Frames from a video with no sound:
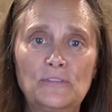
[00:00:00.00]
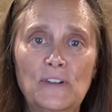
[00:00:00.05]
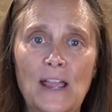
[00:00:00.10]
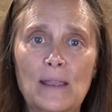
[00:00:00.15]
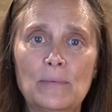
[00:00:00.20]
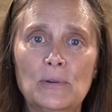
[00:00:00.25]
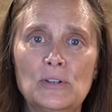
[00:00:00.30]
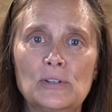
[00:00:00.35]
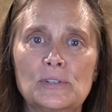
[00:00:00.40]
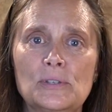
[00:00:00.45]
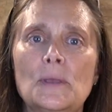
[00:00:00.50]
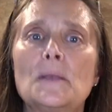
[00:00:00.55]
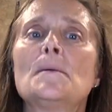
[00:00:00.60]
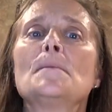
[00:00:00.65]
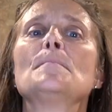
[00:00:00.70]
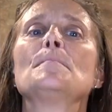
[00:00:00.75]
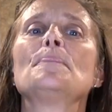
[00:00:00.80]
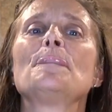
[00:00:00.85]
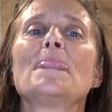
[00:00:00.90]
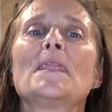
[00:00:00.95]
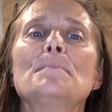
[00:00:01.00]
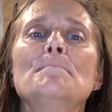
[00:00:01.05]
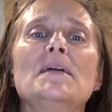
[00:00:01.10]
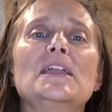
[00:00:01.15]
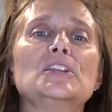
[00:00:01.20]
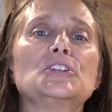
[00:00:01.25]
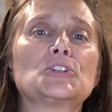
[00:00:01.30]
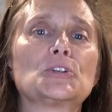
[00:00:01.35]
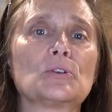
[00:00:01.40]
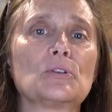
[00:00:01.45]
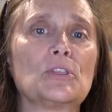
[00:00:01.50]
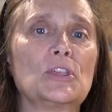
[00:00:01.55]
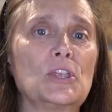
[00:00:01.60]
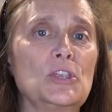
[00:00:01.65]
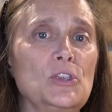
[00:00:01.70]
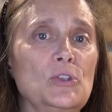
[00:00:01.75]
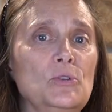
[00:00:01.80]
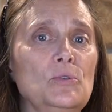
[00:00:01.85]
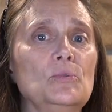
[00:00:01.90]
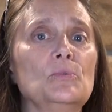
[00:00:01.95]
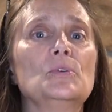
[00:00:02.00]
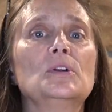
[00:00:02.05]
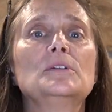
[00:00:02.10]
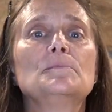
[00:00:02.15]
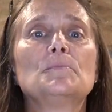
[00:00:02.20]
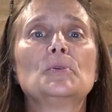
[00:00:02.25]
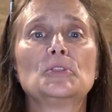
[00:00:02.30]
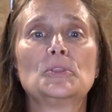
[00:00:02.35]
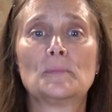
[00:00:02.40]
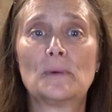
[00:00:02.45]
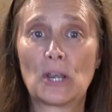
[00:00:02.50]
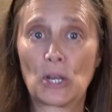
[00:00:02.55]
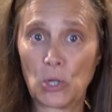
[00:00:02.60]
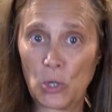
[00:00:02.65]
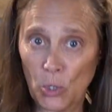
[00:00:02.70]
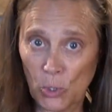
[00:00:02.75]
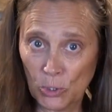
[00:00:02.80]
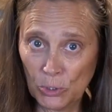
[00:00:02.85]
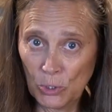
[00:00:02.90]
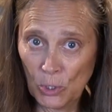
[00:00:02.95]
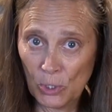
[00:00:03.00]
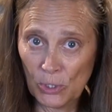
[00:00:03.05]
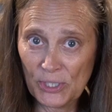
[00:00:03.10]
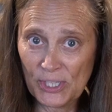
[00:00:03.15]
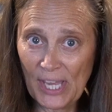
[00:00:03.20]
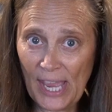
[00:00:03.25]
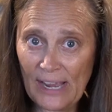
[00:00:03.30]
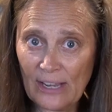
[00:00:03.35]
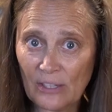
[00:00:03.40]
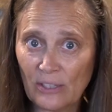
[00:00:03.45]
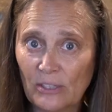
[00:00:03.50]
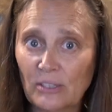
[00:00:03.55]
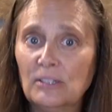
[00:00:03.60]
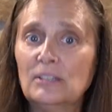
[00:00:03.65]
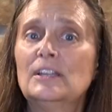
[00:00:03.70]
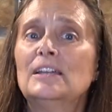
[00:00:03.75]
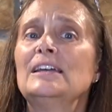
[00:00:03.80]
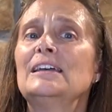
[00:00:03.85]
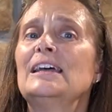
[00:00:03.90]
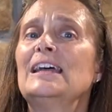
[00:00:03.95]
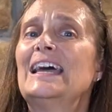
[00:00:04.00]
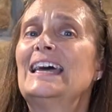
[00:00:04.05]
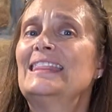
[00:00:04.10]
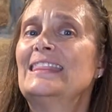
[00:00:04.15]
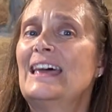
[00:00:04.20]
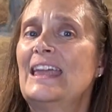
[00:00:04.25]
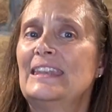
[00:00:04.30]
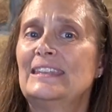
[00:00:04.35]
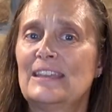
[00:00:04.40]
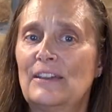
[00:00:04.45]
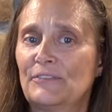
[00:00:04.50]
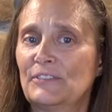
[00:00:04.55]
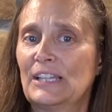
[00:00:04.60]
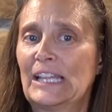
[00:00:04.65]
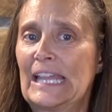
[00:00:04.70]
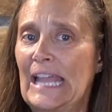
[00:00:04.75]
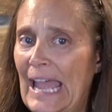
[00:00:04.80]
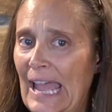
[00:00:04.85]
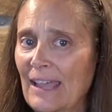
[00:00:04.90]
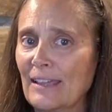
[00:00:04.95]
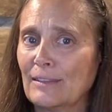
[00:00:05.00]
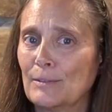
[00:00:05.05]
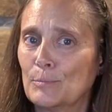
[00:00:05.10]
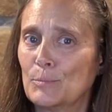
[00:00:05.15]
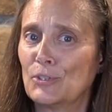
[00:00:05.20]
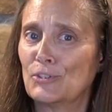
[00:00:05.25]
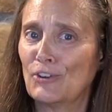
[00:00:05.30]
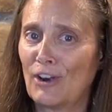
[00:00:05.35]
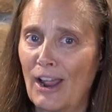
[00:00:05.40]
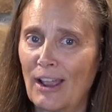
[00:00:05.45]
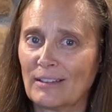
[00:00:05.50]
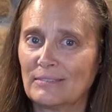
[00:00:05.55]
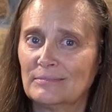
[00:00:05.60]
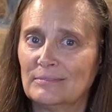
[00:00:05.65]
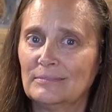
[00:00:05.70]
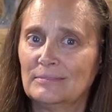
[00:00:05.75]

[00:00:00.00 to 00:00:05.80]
fibers, make sure that you put them on a cold cycle and then definitely hang them to dry.